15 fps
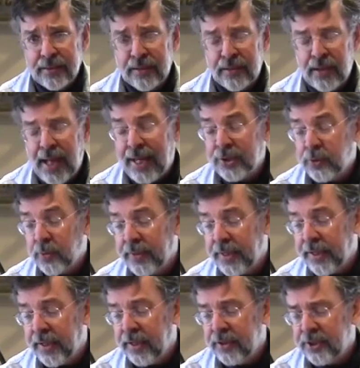
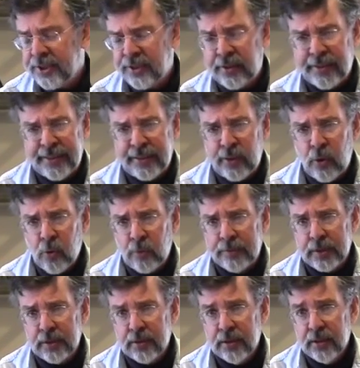actually just a little
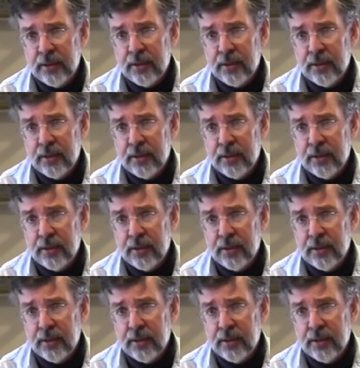over